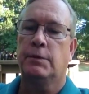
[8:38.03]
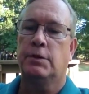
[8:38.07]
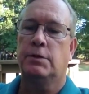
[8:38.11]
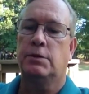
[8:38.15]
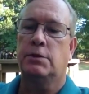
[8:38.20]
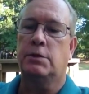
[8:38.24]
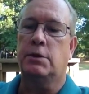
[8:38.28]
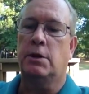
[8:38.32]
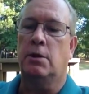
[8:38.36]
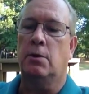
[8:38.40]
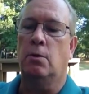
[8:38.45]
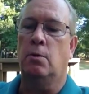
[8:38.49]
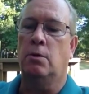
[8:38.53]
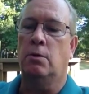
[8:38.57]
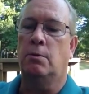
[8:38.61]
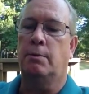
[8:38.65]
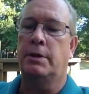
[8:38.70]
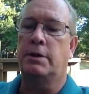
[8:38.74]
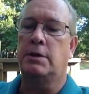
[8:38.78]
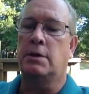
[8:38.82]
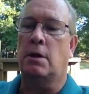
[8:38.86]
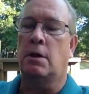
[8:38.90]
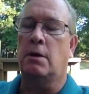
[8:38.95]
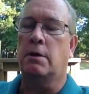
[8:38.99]
So we'll
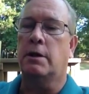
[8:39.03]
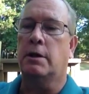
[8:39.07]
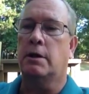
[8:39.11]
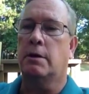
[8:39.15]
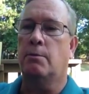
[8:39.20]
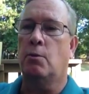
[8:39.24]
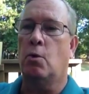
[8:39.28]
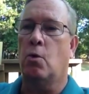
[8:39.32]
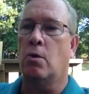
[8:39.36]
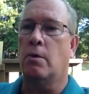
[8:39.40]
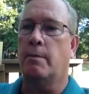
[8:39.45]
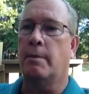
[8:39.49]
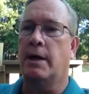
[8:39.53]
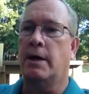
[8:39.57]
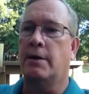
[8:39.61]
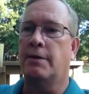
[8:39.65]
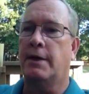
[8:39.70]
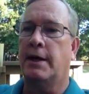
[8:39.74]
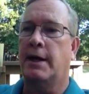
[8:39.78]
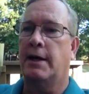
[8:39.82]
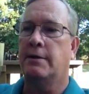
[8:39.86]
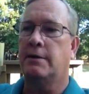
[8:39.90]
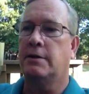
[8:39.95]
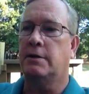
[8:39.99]
be talking more about
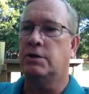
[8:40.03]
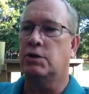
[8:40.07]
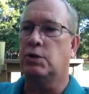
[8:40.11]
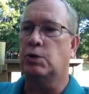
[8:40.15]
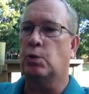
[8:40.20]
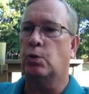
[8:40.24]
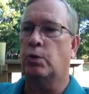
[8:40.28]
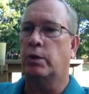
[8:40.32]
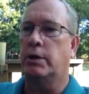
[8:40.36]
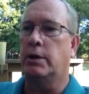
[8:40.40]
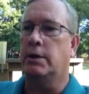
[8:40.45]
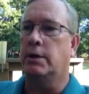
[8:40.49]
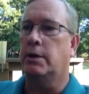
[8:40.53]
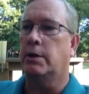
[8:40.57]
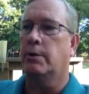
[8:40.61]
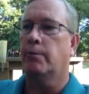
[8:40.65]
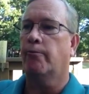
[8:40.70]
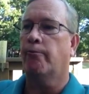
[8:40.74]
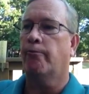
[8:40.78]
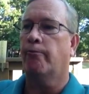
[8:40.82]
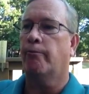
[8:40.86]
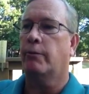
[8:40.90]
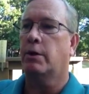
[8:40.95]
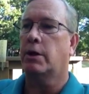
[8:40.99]
that this week.
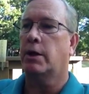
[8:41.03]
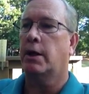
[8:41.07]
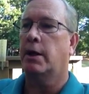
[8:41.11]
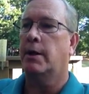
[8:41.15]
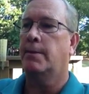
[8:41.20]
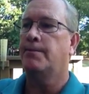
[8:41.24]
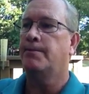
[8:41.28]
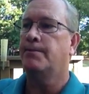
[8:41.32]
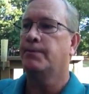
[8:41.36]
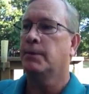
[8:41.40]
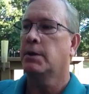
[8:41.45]
Okay.